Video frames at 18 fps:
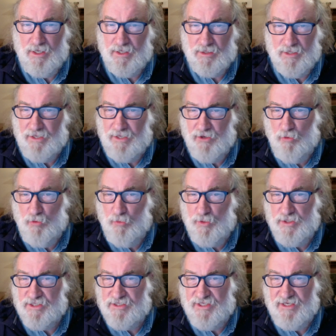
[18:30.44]
Let no
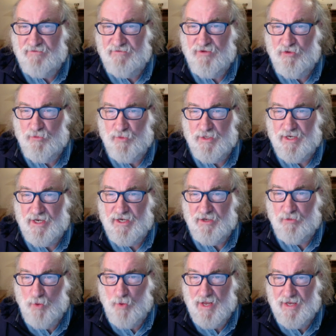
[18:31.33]
one deceive you in
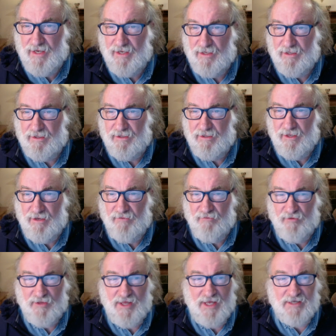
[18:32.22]
any way,
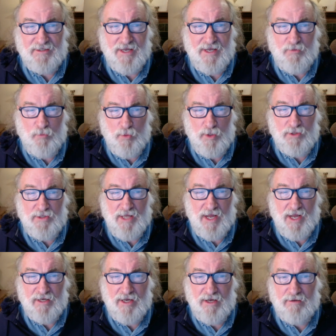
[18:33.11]
for that day will
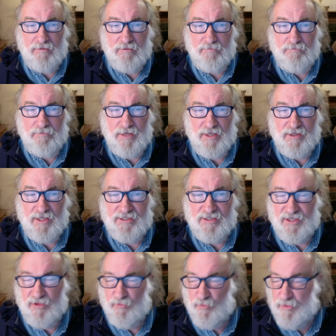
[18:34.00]
not come
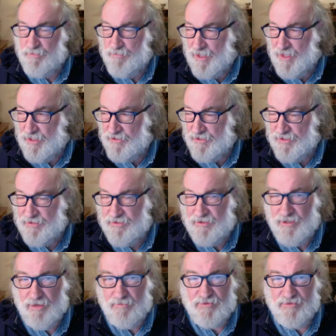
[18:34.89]
unless the
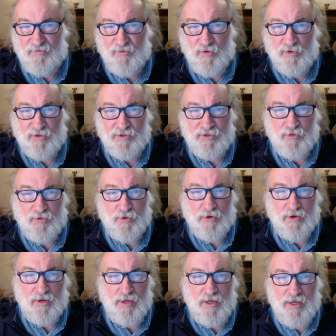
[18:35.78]
rebellion comes first,
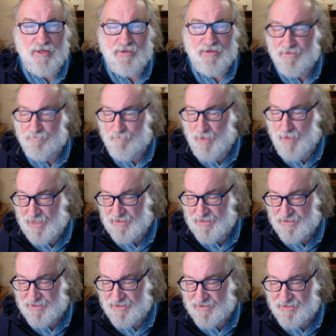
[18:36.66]
or the
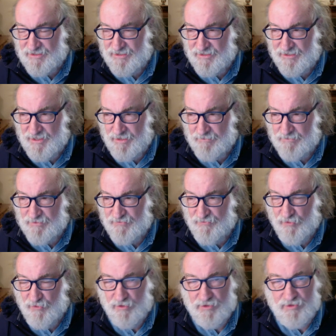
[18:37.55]
apostasy comes
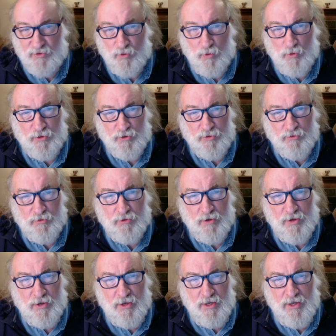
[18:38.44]
first, or
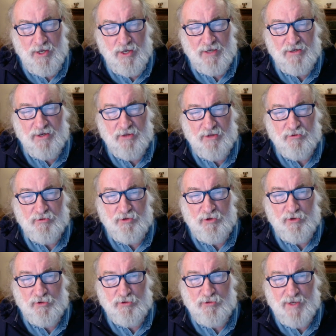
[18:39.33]
another
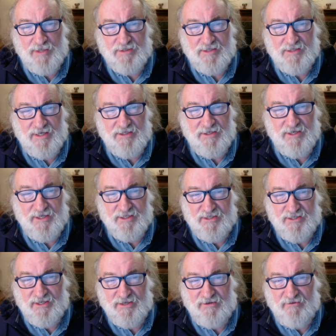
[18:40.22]
good translation
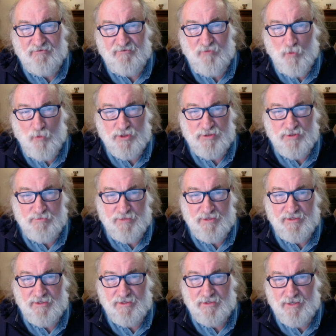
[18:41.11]
is the
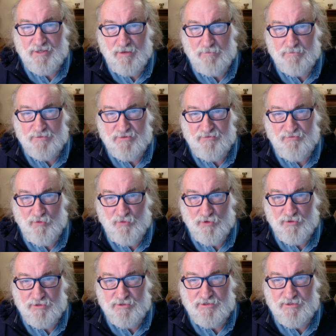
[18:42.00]
divorcement comes
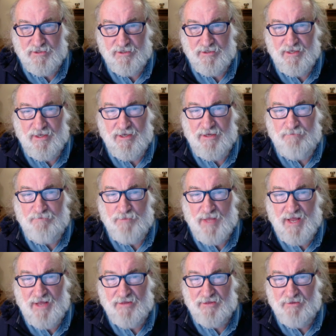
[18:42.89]
first,
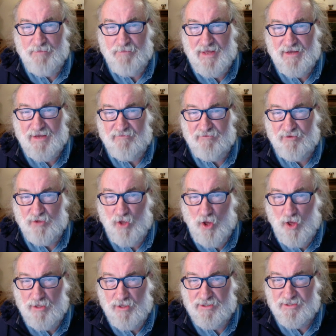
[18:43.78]
and the man of
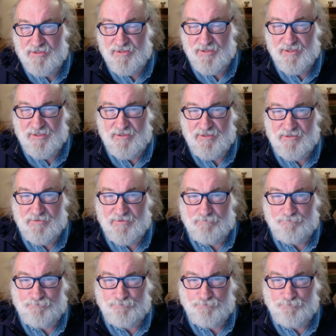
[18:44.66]
lawlessness